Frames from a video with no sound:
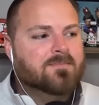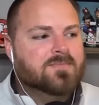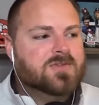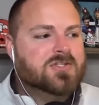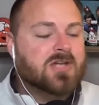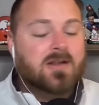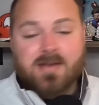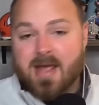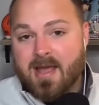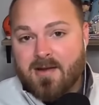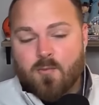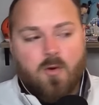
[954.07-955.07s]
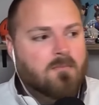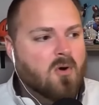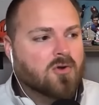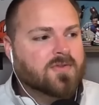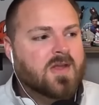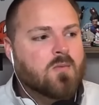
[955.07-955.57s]
Sunday will
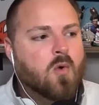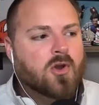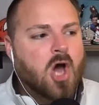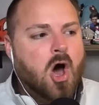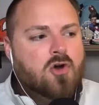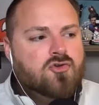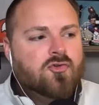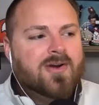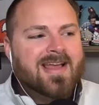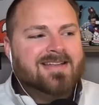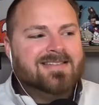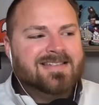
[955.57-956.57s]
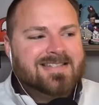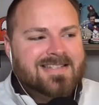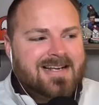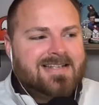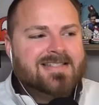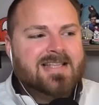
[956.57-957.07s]
mark the
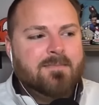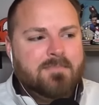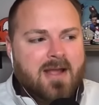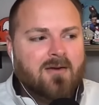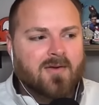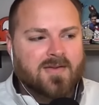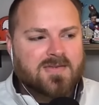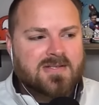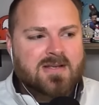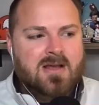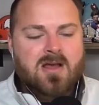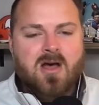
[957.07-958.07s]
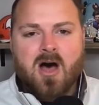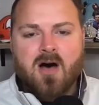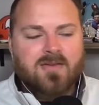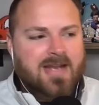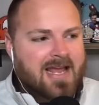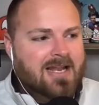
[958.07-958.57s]
106th appearance
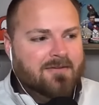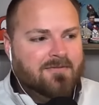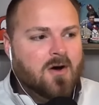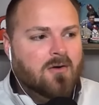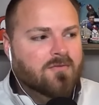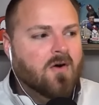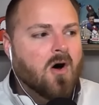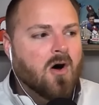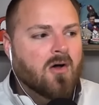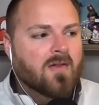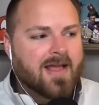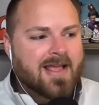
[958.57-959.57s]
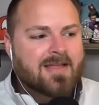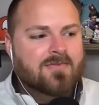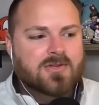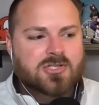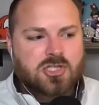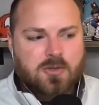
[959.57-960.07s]
of an NFL Vol in
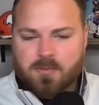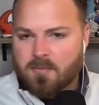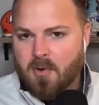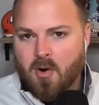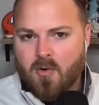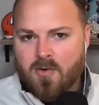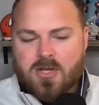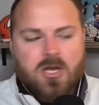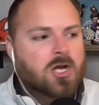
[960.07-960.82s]
the Super Bowl.